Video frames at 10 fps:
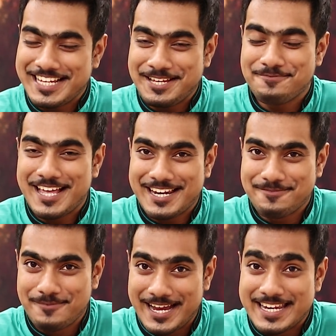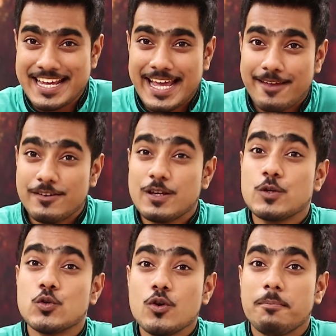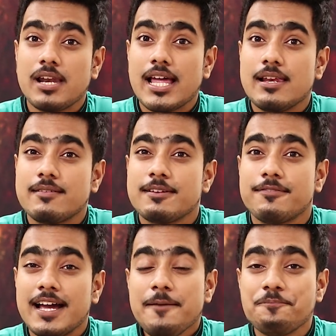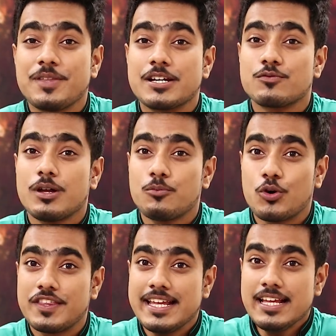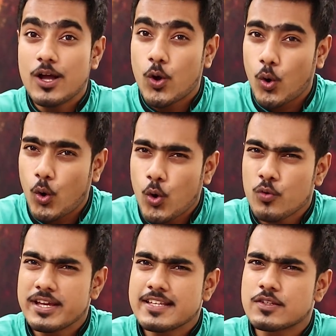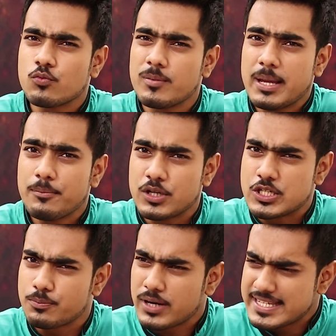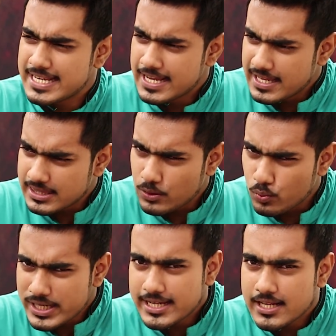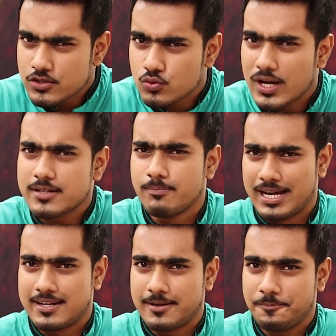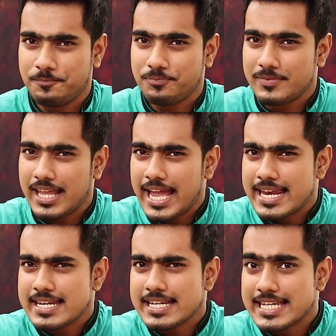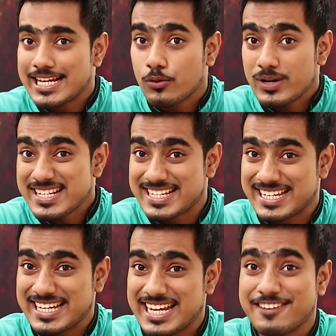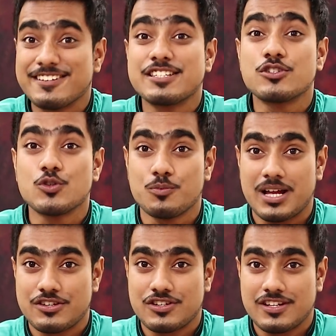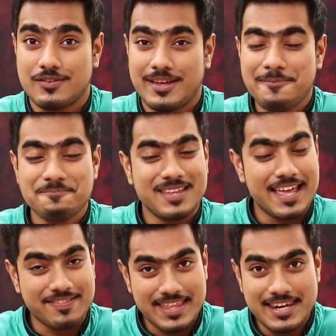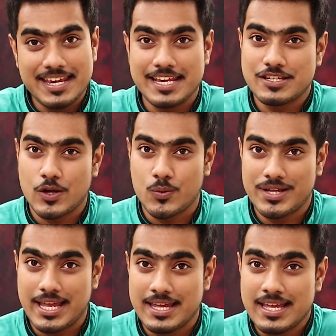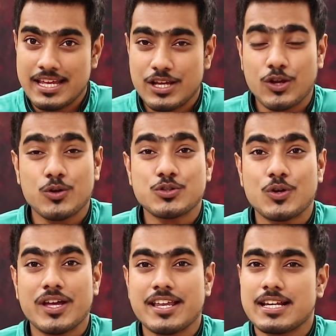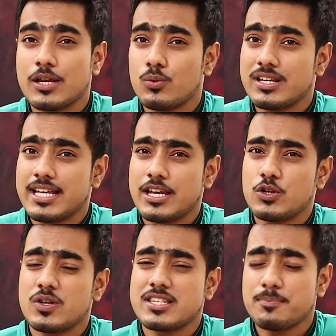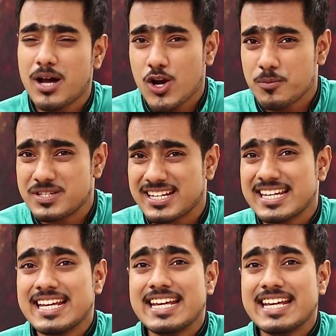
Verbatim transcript: Keep that in mind. And when you do apply Liquify, there's one more thing always remember to press the reconstruct button and decrease it if it's too much okay and then hit ok you can also go ahead and convert that into a smart object